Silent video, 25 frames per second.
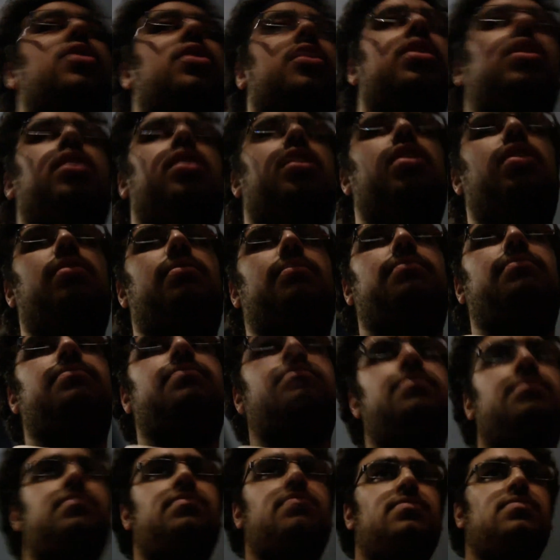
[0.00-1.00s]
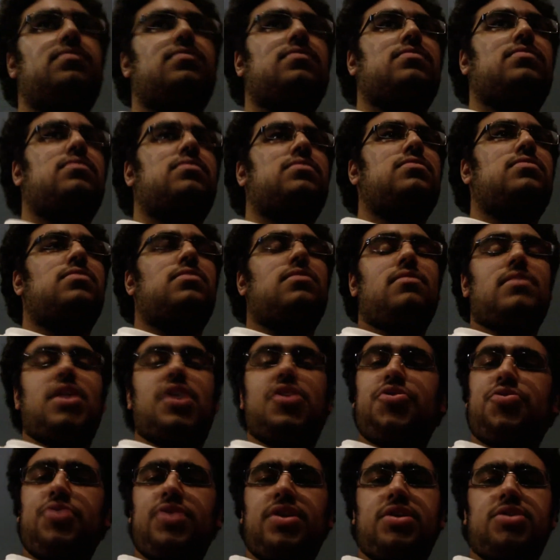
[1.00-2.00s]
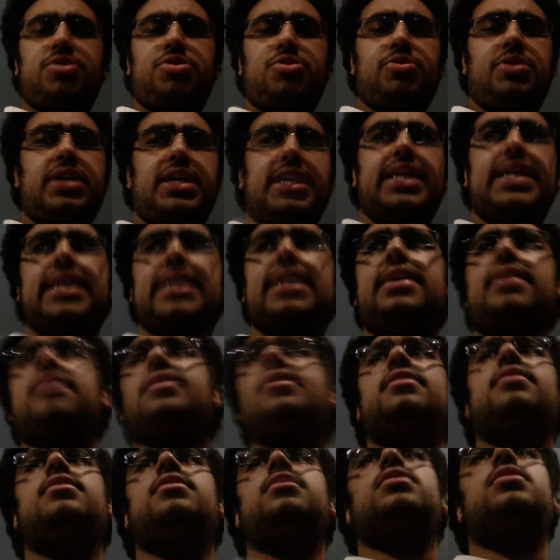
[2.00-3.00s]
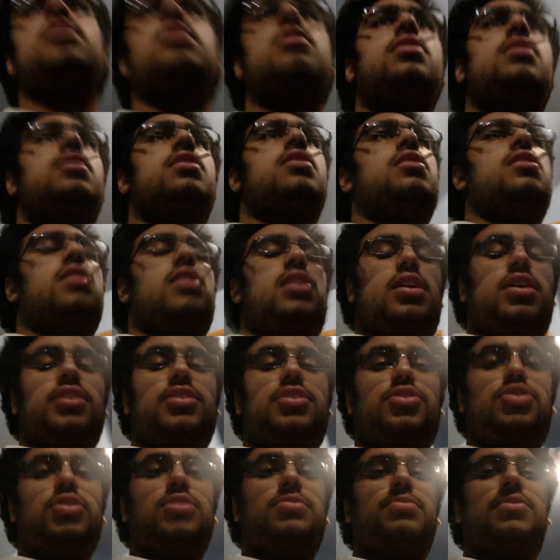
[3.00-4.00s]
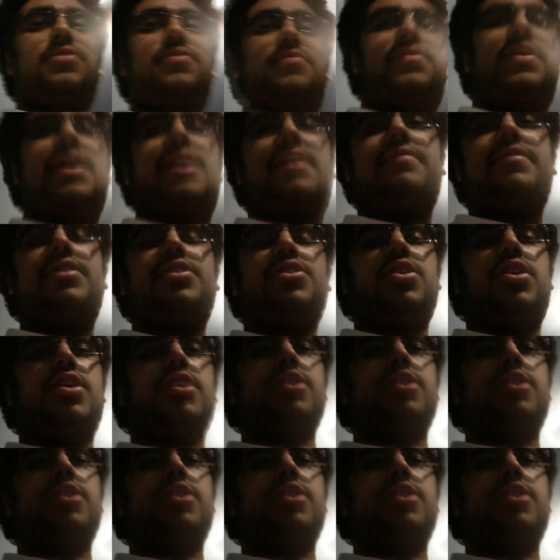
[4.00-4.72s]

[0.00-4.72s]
got um, 320 gig uh, 2.5 inch